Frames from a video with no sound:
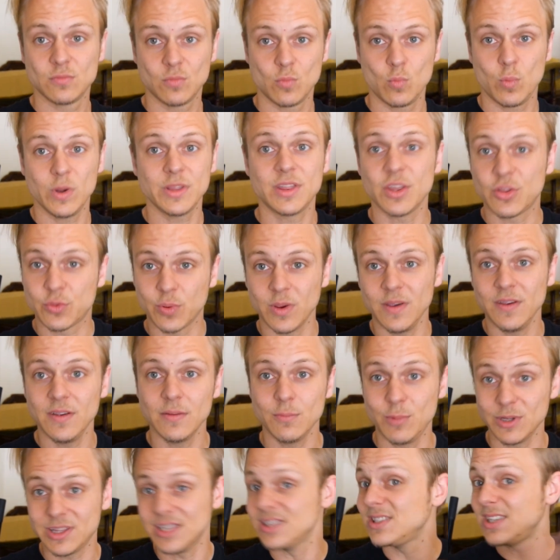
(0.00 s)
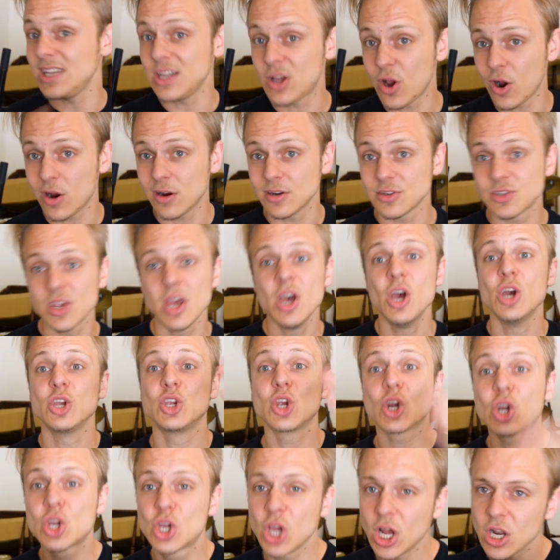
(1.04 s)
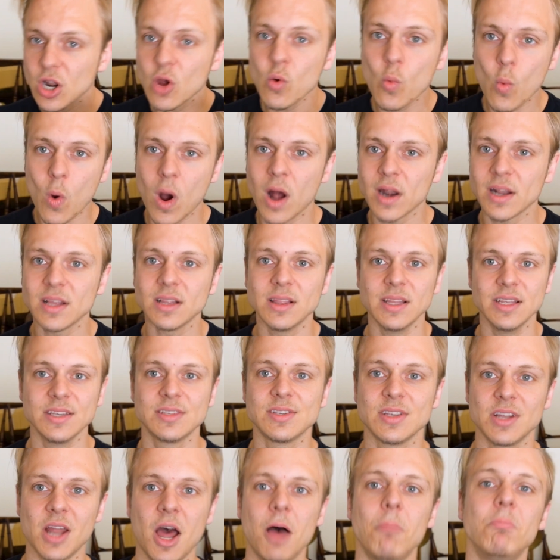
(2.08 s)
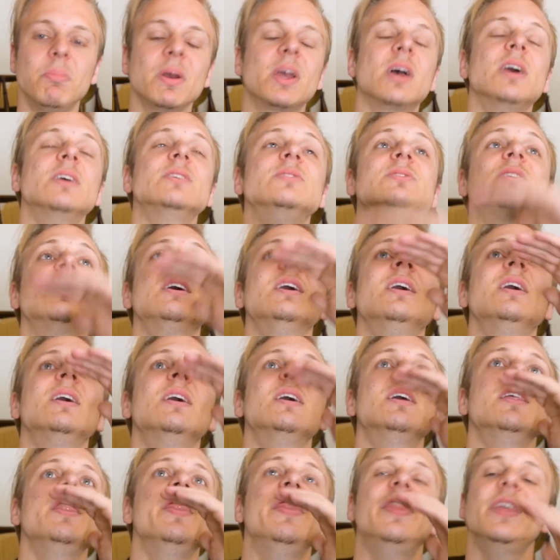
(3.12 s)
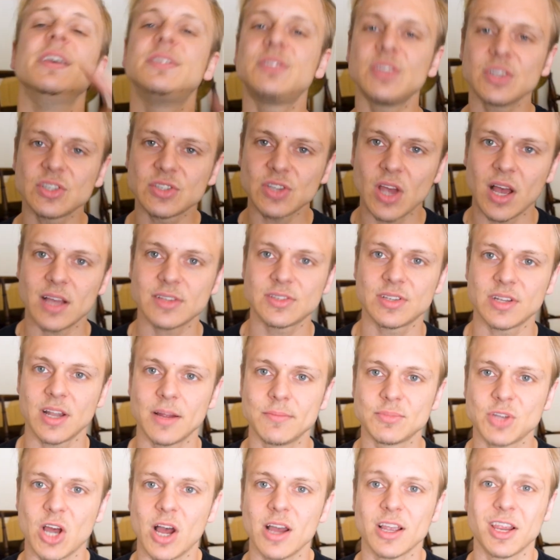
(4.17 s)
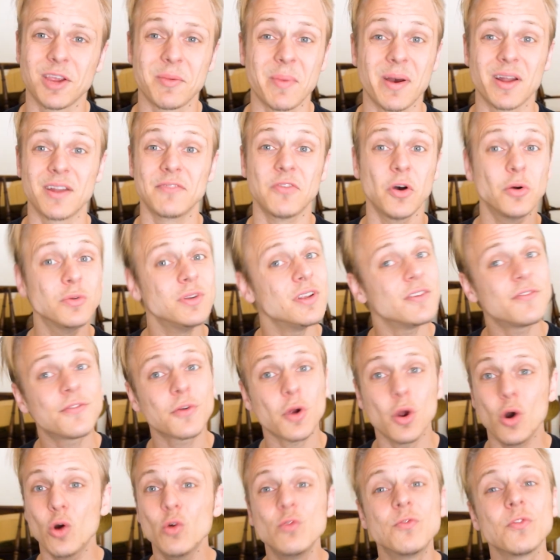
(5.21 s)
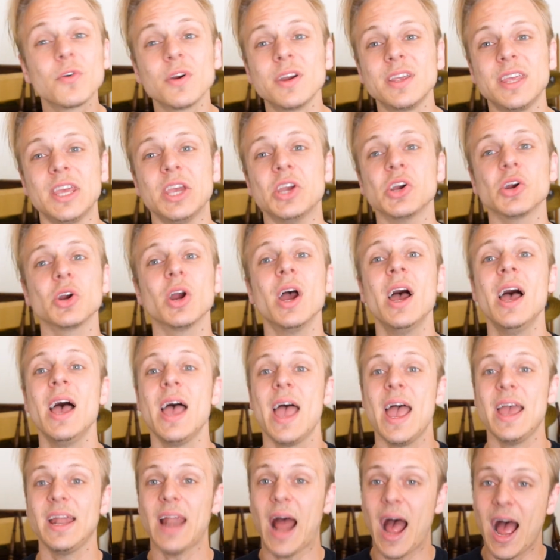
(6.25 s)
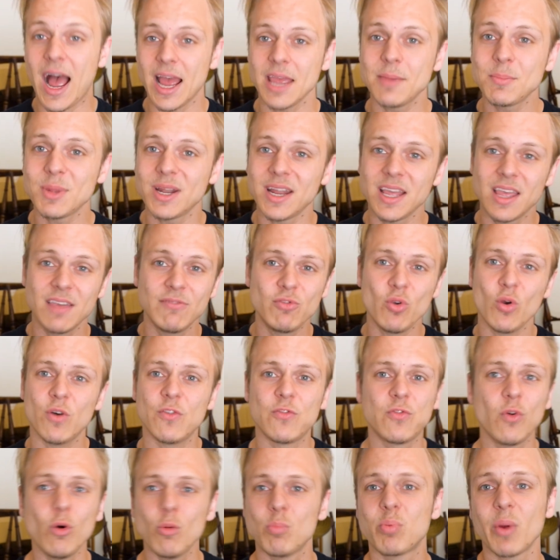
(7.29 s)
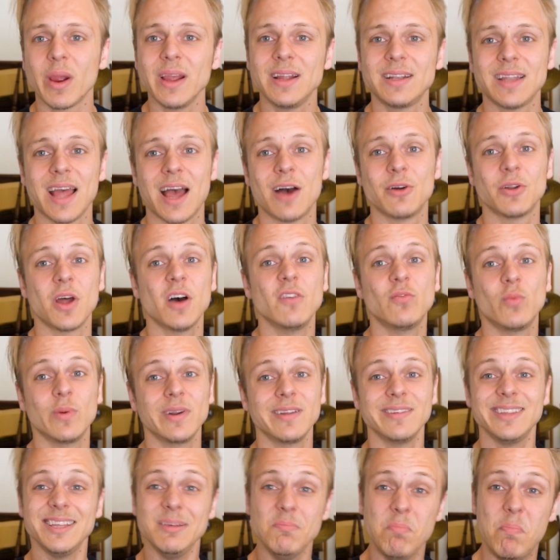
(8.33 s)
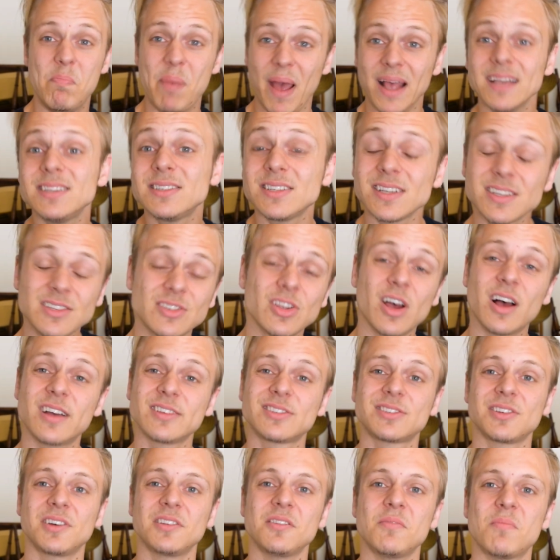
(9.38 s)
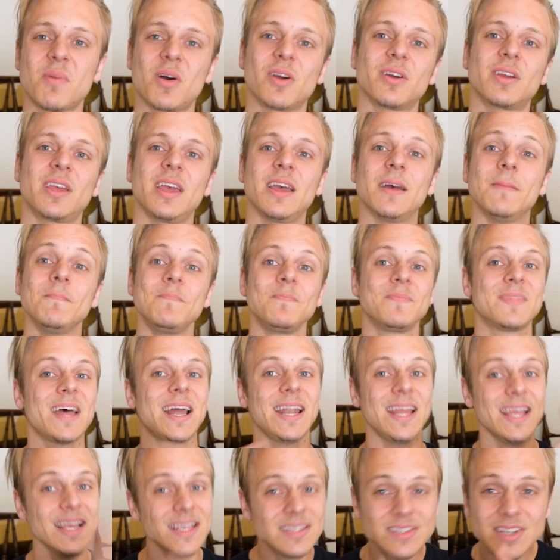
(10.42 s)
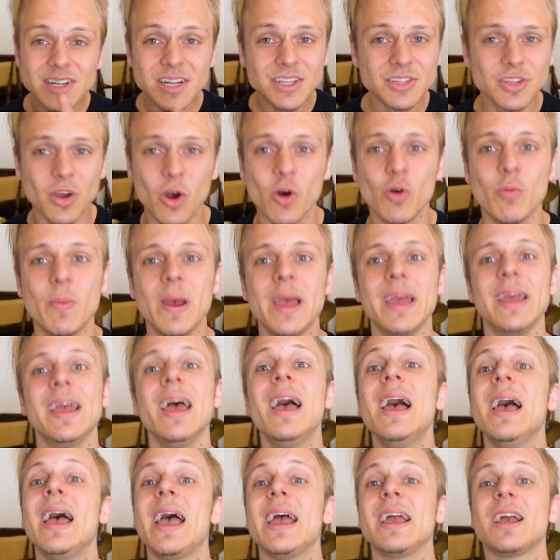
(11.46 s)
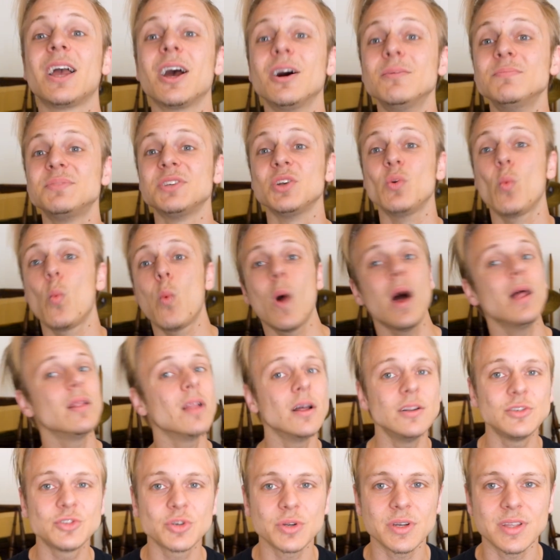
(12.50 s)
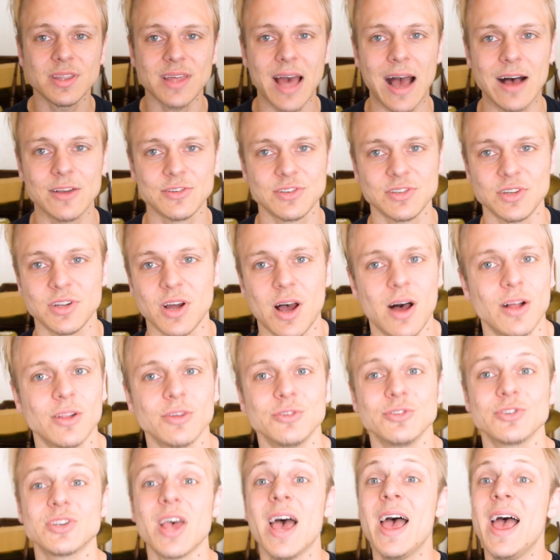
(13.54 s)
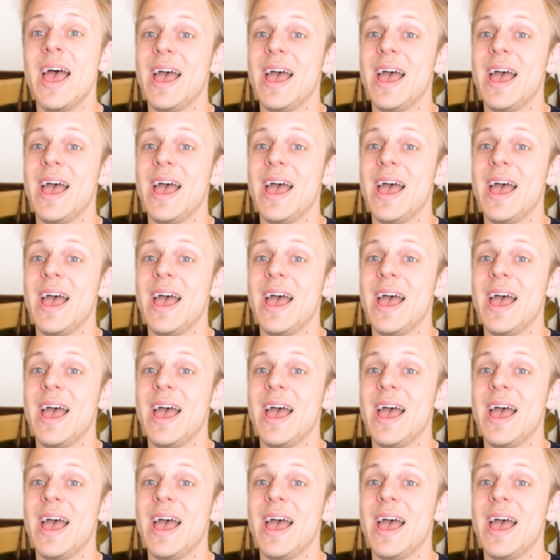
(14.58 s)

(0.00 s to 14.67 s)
with the Z cars, you're gonna wanna listen up because this exhaust that I'm talking about, I've owned it for over a year, and I'm gonna give you a full breakdown of one of the best exhausts on the market that isn't a Tomei and comes in well under $1,000.